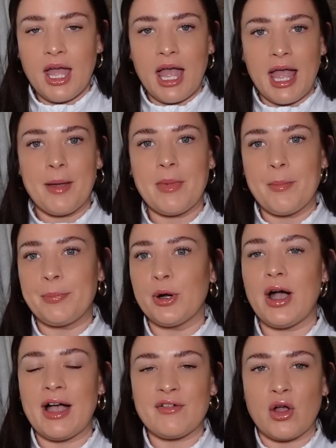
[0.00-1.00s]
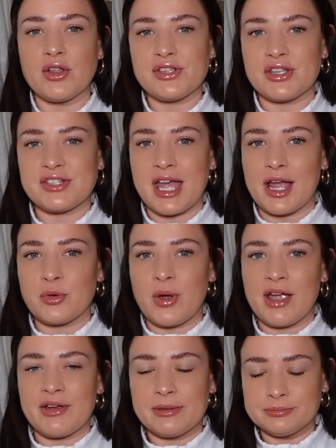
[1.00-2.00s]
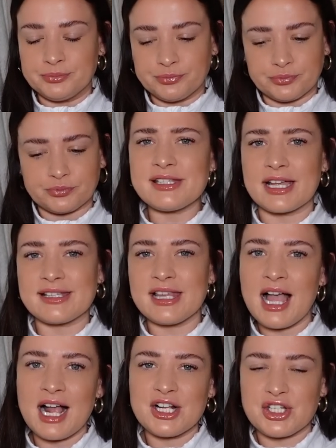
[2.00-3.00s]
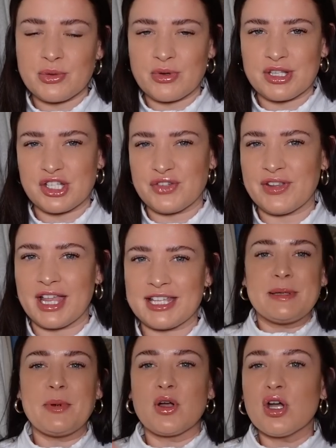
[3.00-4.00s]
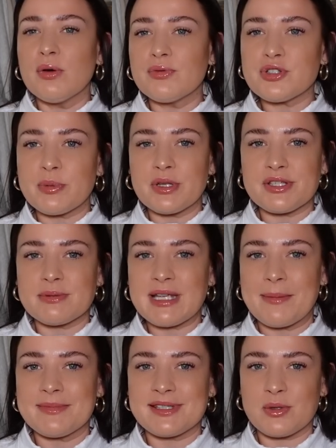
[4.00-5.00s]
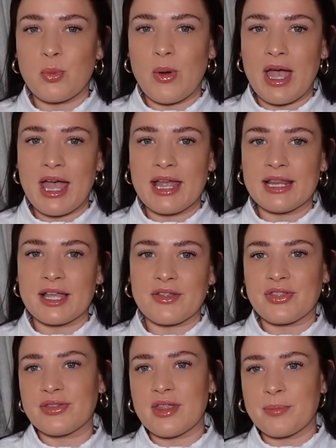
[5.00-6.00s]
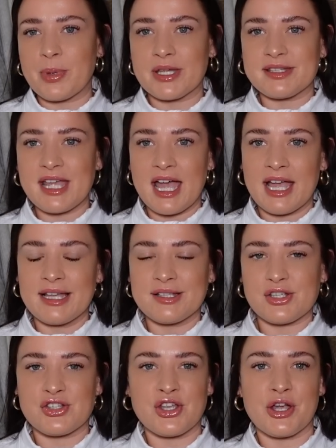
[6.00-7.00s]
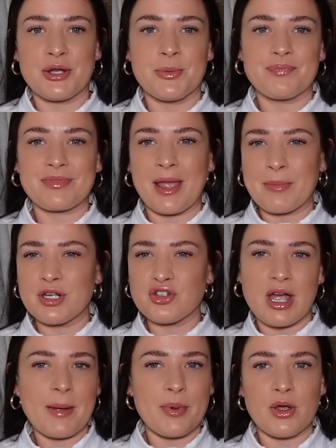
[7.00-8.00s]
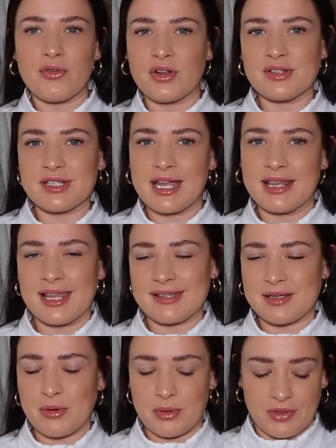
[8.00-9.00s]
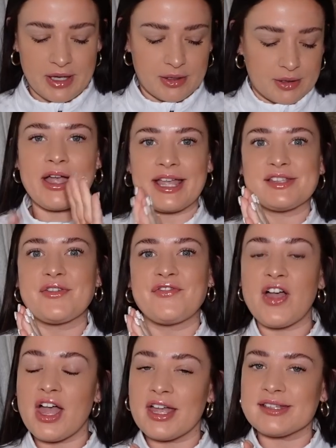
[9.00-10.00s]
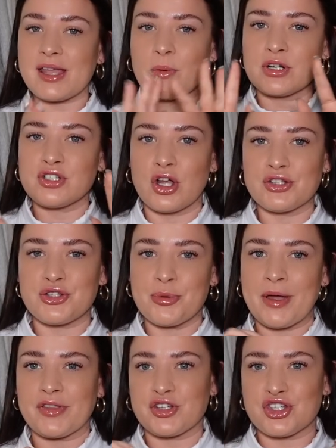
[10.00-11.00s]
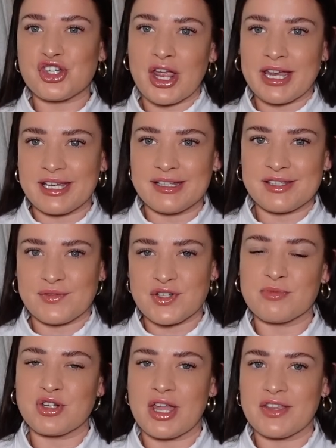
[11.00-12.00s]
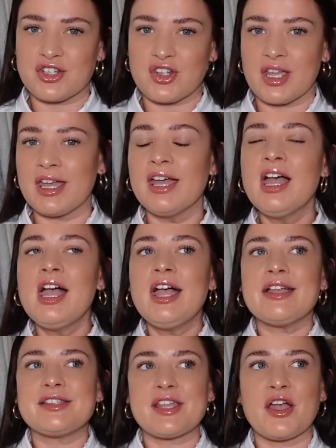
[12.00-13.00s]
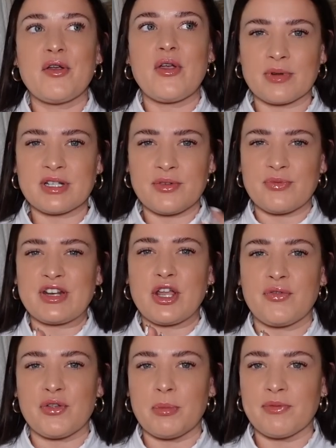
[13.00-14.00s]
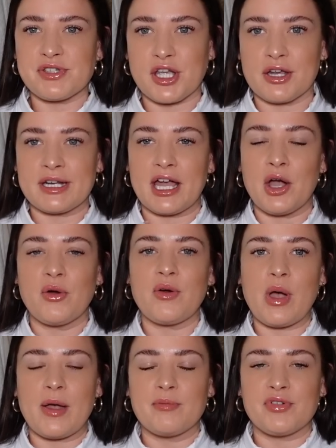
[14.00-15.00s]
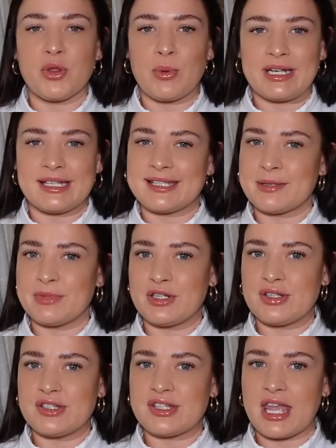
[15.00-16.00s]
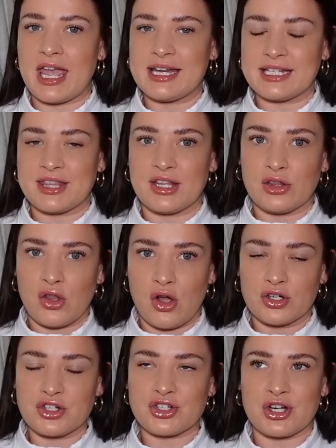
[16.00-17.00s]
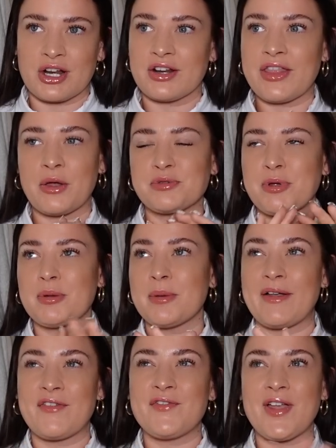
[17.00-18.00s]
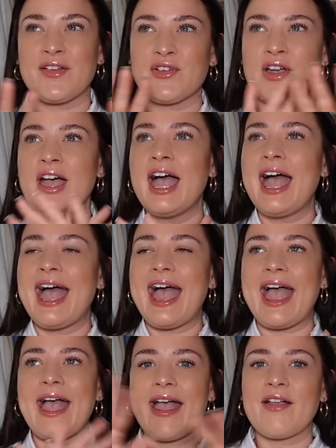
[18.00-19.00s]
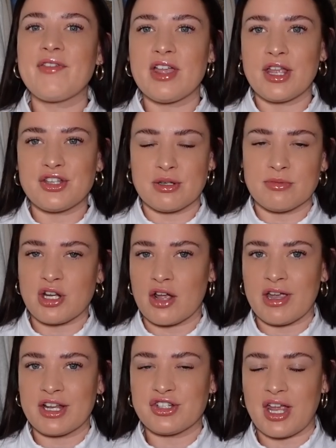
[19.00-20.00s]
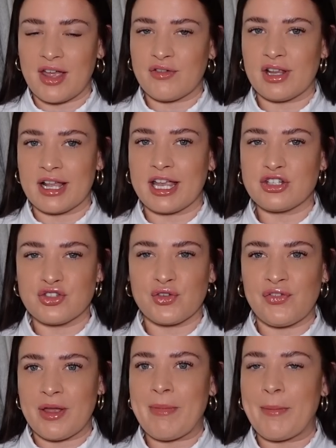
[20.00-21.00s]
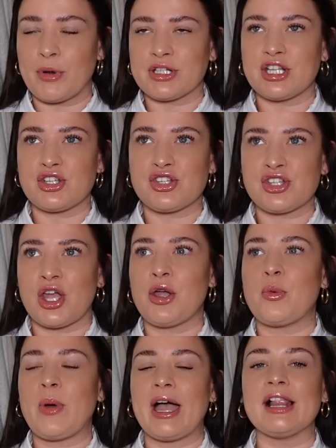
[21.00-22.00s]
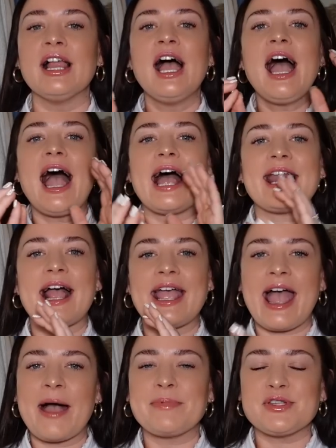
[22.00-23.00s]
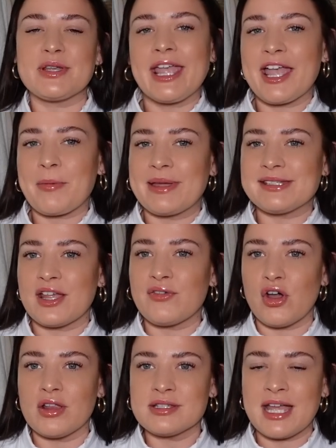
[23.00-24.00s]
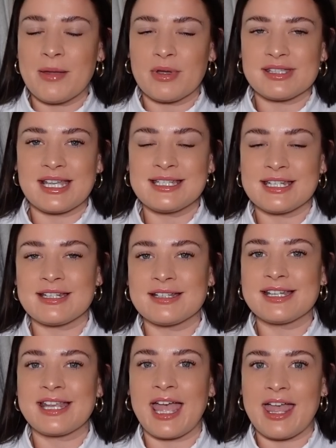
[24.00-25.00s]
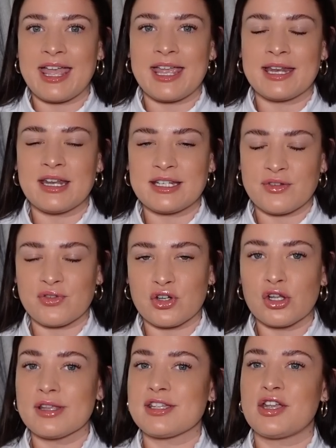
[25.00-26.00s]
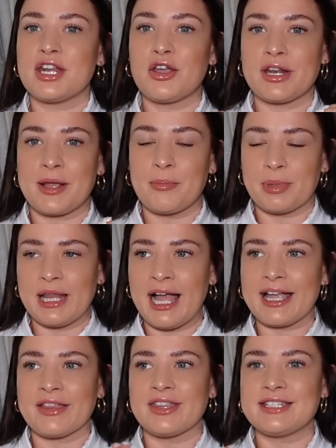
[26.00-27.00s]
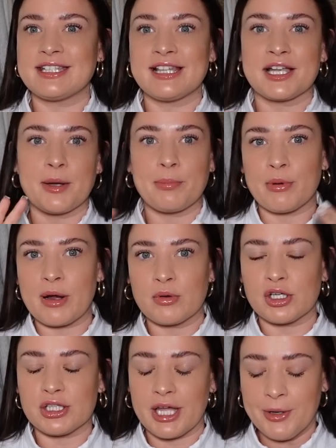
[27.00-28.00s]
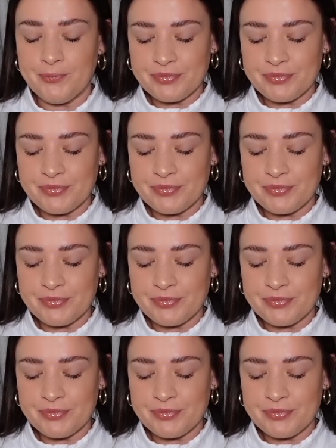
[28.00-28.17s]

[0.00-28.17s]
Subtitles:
But I've also started wearing size large because I just feel like it's a bit more comfortable sometimes to wear like a bigger size. So I'm going to try both on today and let's see what we think. Okay, so first I want to talk to you about the shades of Gymshark this year. So I did a video a few months ago now for the Whitney Simmons edit that launched, and that was probably my favourite ever Gymshark range ever. Like, it just fit my body so well, and I absolutely kick myself all the time because I didn't get it in different colors. I only got it in black, and they did like a brown color.